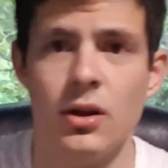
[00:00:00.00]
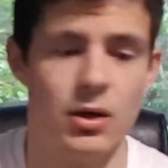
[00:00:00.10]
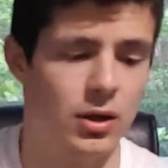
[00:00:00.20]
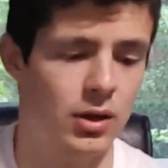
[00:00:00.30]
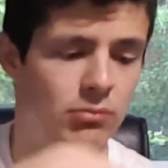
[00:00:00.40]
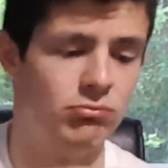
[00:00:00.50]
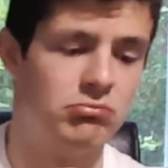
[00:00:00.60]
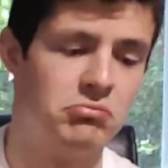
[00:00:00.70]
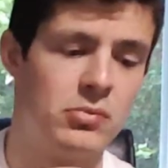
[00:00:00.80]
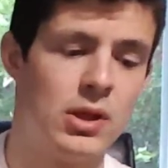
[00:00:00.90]
Um,
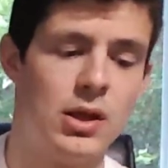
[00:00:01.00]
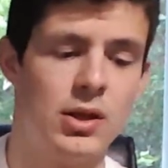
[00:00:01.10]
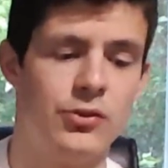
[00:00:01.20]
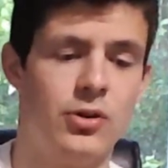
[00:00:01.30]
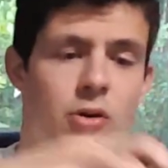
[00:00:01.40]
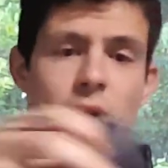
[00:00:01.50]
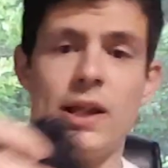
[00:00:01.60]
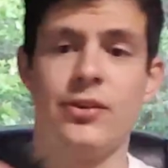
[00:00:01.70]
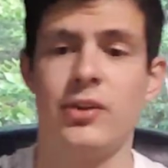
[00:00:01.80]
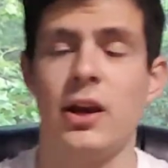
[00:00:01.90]
so I
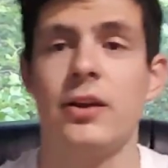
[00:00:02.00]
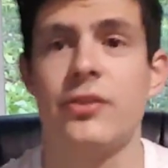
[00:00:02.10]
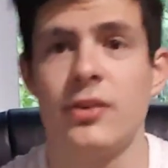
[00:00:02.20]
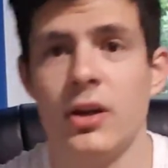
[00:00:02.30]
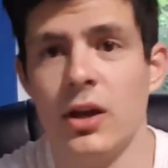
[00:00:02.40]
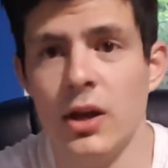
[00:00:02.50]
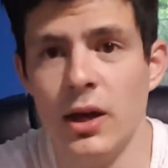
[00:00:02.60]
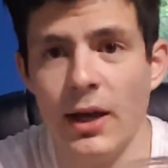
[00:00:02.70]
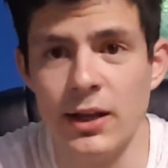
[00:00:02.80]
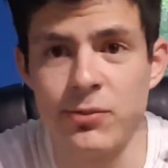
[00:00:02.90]
guess it is,
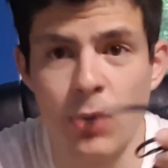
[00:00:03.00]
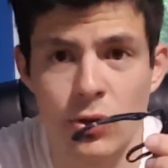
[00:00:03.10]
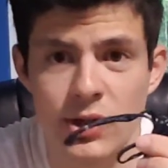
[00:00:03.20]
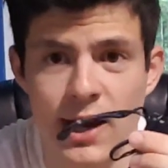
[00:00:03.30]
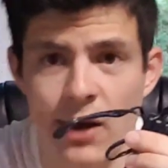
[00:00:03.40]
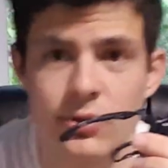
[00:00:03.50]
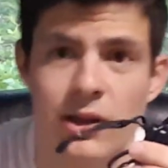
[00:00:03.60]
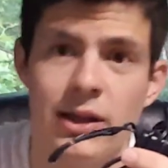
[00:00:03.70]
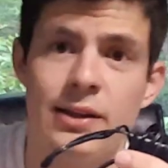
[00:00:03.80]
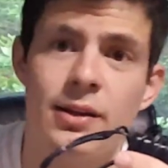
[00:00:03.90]
it's both an
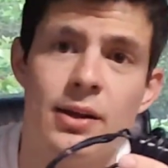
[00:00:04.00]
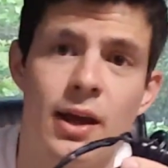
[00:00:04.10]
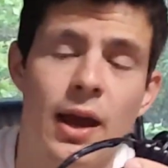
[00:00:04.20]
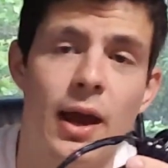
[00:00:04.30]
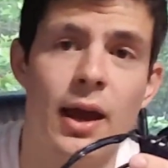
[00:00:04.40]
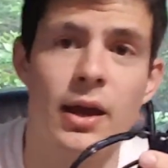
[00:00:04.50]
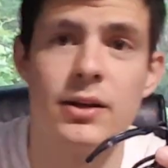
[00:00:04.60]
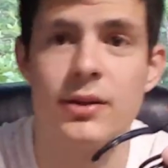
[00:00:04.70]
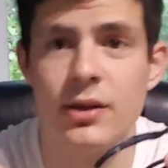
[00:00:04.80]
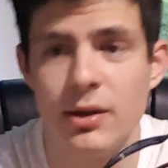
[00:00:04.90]
outlet
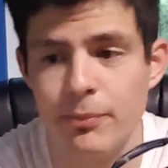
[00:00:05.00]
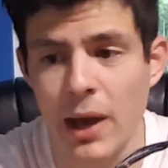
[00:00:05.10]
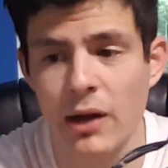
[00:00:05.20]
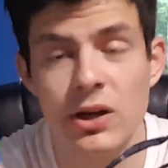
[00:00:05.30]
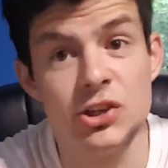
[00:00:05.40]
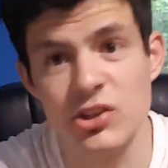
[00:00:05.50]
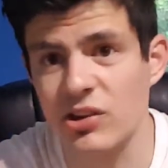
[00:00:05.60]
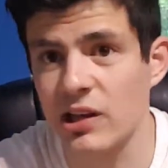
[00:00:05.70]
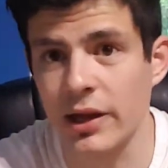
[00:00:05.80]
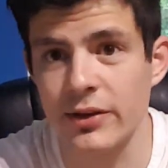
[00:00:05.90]
and battery
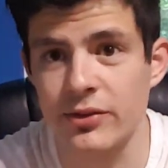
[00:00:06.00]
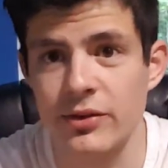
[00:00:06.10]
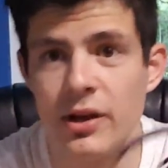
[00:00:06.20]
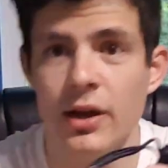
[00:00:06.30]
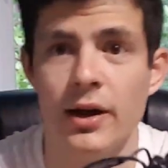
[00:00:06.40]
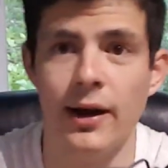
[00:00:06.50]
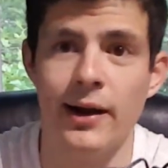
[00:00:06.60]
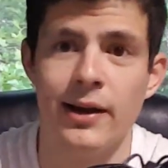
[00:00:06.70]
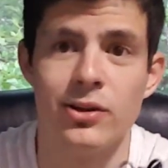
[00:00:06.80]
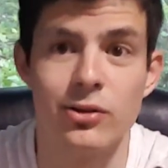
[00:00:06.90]
just in case
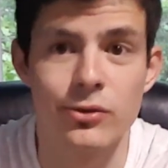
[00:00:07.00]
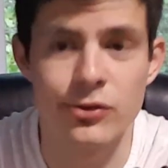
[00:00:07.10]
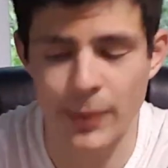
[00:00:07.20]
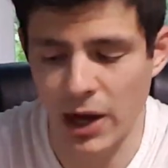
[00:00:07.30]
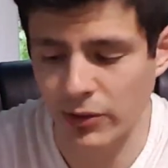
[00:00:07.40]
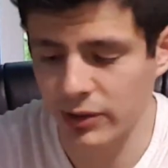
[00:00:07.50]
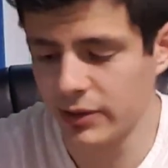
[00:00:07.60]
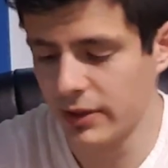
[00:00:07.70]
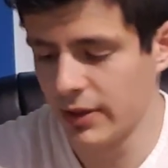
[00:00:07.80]
uh, you lose power.